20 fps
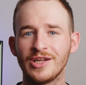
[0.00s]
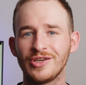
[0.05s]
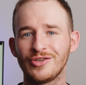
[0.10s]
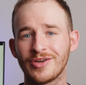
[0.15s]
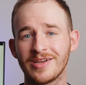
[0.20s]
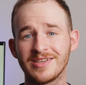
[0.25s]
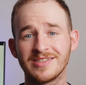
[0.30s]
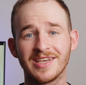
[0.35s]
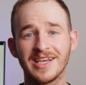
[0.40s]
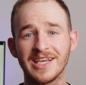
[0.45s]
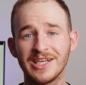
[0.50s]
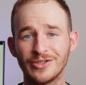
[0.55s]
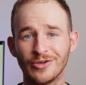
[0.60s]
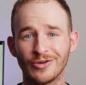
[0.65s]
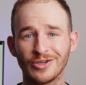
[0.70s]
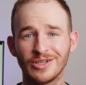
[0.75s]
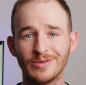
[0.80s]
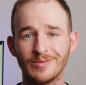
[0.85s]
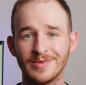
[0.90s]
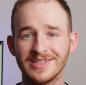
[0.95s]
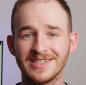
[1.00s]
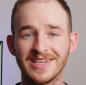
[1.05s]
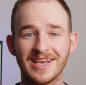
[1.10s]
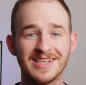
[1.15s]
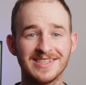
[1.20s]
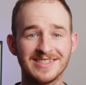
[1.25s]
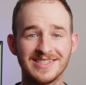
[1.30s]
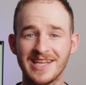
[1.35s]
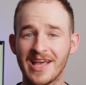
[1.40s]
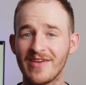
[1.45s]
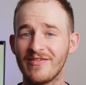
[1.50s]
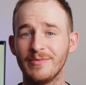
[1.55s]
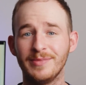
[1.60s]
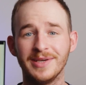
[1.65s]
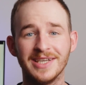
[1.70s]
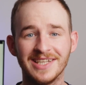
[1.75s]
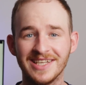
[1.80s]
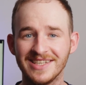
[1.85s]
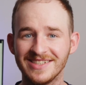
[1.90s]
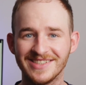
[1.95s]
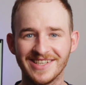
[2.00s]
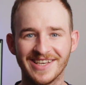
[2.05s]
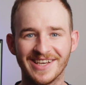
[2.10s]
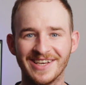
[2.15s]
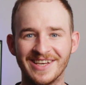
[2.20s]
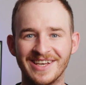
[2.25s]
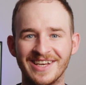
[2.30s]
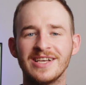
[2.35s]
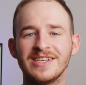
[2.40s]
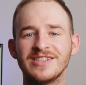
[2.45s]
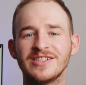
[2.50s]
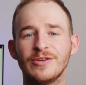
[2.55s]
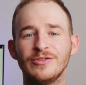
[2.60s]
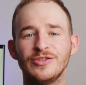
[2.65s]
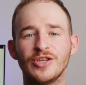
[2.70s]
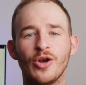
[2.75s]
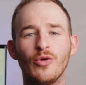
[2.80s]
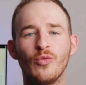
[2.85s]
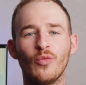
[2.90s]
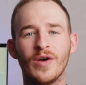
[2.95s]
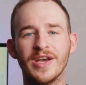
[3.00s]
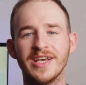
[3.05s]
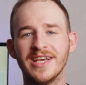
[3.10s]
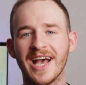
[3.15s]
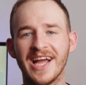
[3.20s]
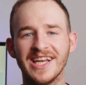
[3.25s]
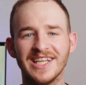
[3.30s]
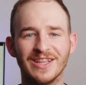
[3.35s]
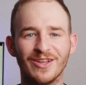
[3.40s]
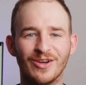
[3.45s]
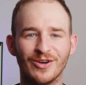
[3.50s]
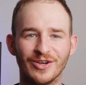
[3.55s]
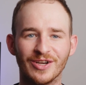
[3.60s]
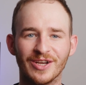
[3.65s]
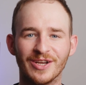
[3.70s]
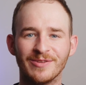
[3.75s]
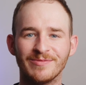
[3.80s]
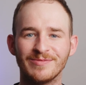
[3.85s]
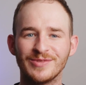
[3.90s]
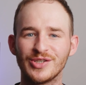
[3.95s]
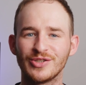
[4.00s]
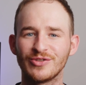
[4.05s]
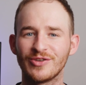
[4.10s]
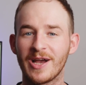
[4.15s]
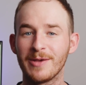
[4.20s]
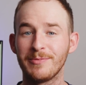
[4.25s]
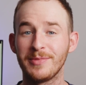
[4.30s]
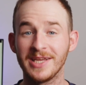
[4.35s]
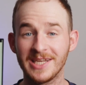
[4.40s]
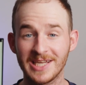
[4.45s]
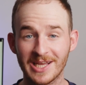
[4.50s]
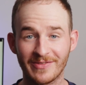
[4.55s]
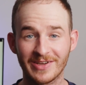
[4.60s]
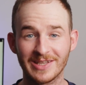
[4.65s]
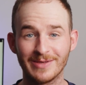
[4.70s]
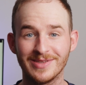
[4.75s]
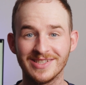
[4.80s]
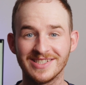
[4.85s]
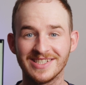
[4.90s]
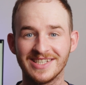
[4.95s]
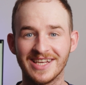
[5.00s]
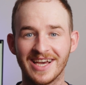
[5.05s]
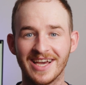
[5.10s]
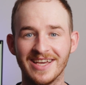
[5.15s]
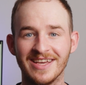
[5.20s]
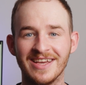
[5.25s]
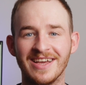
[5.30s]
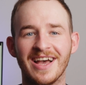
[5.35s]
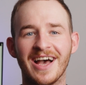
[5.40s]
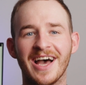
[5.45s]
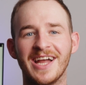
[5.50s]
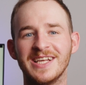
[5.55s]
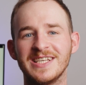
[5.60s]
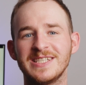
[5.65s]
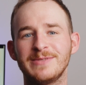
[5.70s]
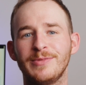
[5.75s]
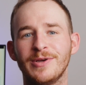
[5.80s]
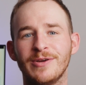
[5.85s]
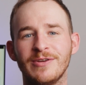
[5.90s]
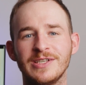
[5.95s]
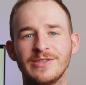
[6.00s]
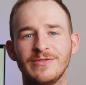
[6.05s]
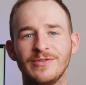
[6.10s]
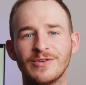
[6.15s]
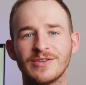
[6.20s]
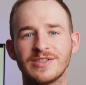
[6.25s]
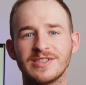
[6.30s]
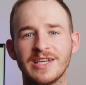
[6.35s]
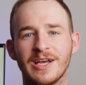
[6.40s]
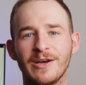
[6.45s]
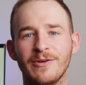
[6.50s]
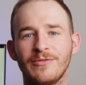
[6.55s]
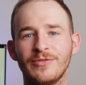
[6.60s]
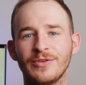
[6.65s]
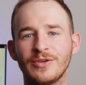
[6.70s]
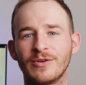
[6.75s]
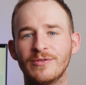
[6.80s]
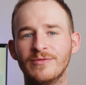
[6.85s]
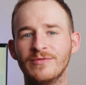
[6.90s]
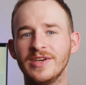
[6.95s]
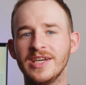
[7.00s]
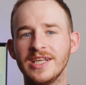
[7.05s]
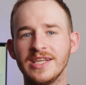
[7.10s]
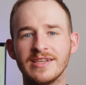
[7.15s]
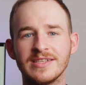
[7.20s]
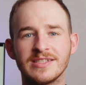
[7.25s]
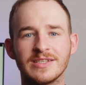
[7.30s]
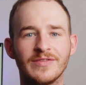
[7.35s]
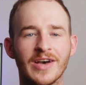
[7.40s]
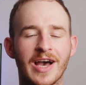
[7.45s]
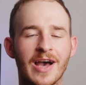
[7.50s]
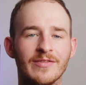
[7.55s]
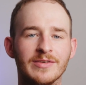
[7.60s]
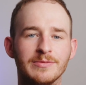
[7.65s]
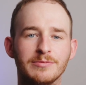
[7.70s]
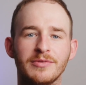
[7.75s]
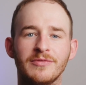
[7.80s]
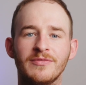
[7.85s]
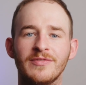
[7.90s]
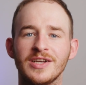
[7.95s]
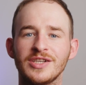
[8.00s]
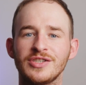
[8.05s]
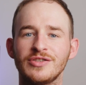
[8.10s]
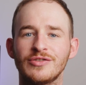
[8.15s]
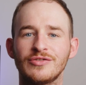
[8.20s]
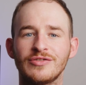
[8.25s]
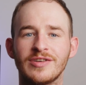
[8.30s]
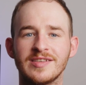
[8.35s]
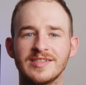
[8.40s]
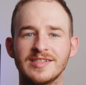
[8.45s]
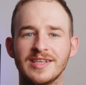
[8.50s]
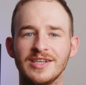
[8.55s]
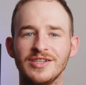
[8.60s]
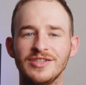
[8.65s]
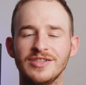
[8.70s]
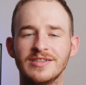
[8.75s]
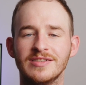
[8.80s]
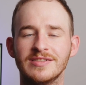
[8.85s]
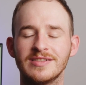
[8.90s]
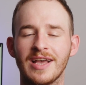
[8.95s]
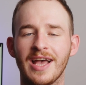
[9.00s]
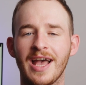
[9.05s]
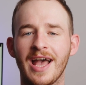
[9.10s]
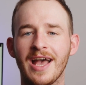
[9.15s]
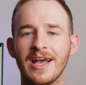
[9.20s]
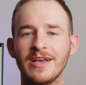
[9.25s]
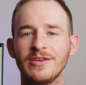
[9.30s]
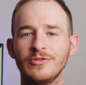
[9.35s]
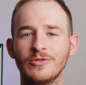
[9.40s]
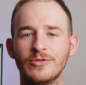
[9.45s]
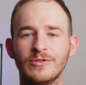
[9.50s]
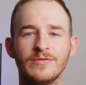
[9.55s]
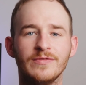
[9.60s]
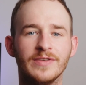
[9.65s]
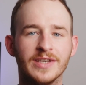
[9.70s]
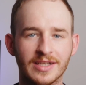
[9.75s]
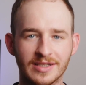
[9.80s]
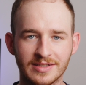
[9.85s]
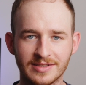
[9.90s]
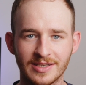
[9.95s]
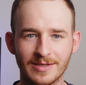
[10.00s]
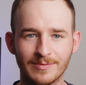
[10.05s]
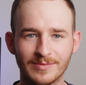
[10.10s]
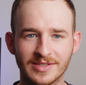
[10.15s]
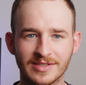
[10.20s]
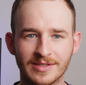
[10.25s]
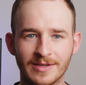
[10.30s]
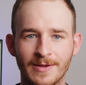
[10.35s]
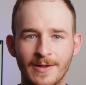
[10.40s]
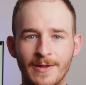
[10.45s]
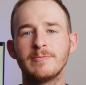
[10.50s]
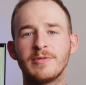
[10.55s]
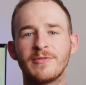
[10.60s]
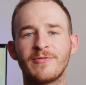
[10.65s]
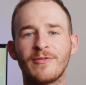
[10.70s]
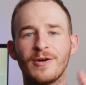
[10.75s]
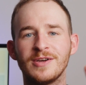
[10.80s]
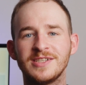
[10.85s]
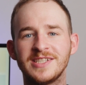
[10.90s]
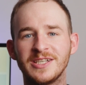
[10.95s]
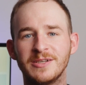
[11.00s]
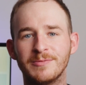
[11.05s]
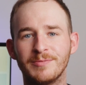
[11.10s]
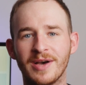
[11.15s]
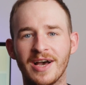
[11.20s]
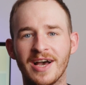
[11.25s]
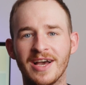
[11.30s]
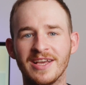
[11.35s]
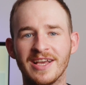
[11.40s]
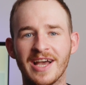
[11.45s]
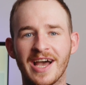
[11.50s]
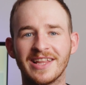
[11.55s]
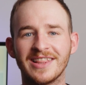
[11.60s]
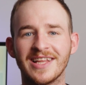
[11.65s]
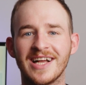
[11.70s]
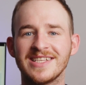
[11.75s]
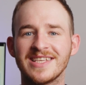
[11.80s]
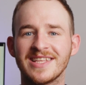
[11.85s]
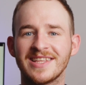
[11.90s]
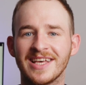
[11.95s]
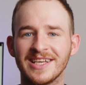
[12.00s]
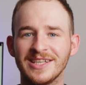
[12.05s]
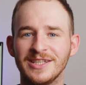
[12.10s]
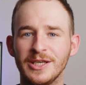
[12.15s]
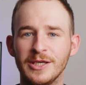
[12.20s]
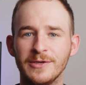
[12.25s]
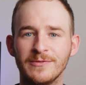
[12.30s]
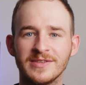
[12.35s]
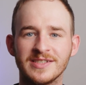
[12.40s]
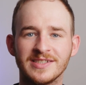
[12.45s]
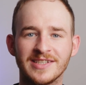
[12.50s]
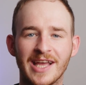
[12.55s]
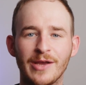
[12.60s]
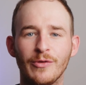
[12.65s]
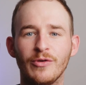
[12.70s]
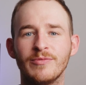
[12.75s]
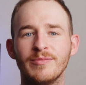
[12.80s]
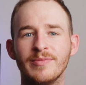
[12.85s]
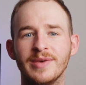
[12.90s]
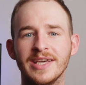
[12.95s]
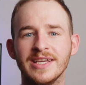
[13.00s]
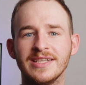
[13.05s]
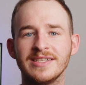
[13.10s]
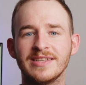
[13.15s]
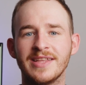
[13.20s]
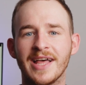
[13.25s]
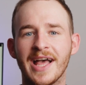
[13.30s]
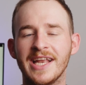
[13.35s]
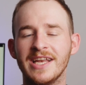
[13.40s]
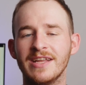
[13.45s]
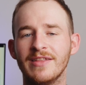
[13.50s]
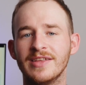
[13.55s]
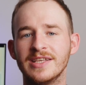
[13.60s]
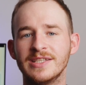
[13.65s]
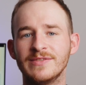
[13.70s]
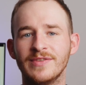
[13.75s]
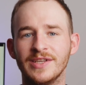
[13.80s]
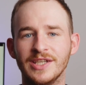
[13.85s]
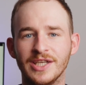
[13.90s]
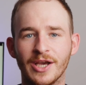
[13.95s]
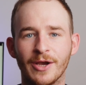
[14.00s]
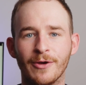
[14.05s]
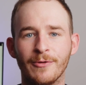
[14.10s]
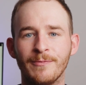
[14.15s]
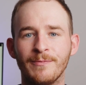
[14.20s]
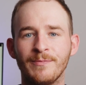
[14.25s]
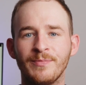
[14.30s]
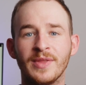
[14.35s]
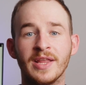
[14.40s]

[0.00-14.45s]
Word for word: Translating documents has never been easier, so don't wait any longer. Try PDFelement today and experience for yourself the convenience of having professional translations at your fingertips. Before I say goodbye, I'd like to thank you for staying with me to the end of this video.